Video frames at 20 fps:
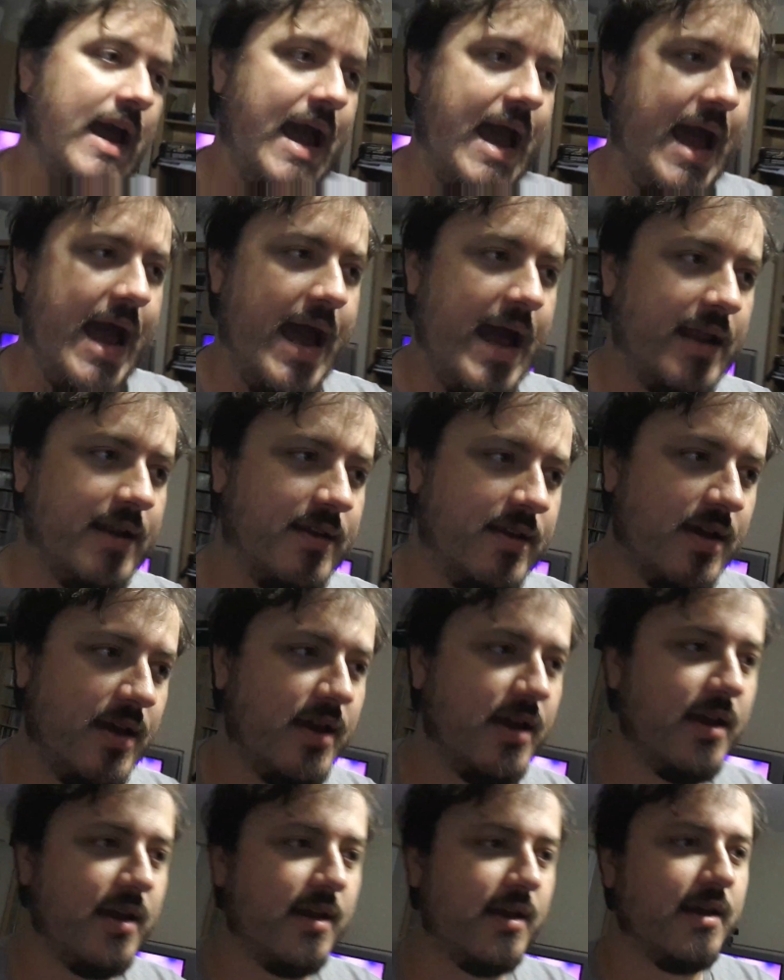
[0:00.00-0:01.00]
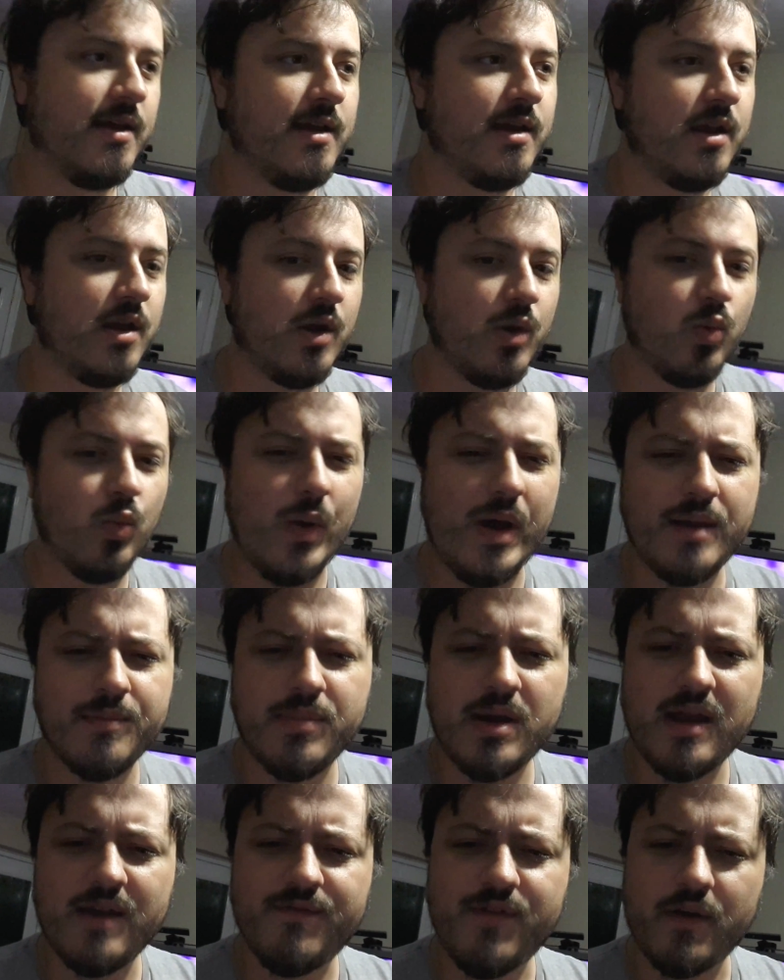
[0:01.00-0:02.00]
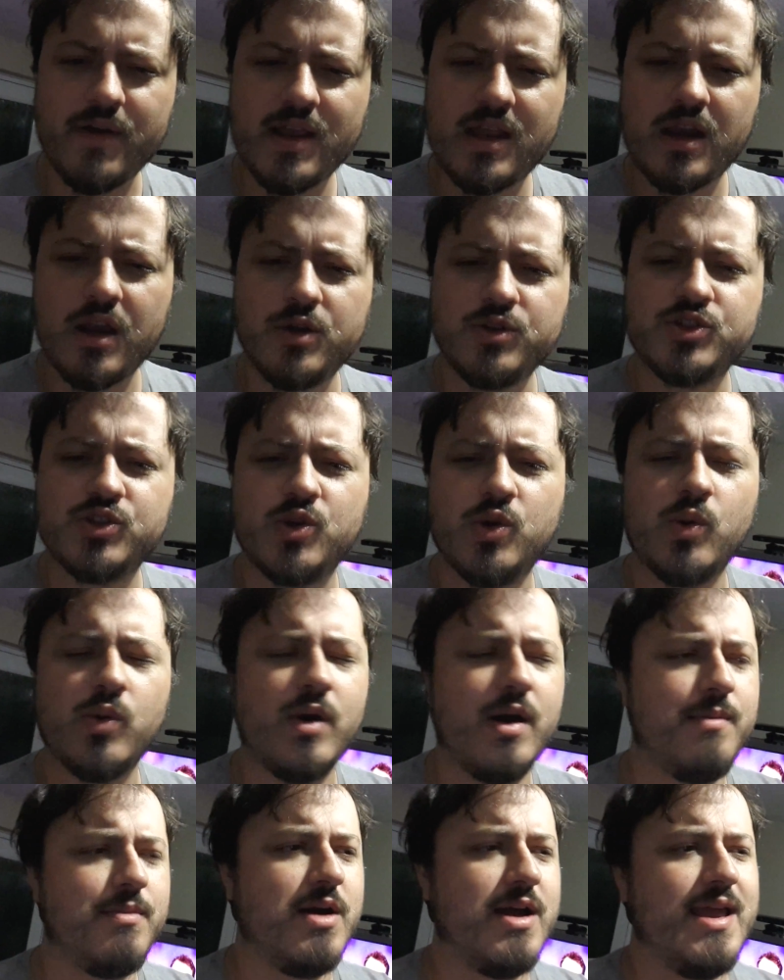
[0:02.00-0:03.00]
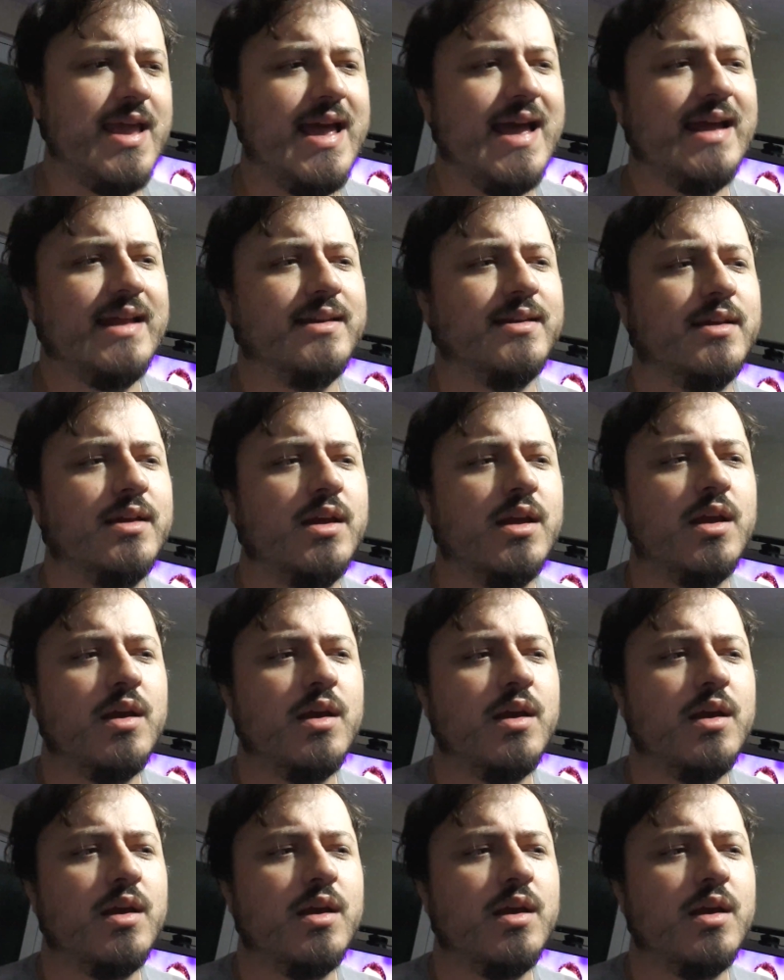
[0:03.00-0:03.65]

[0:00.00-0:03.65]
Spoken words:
And won by a very close call, I might add.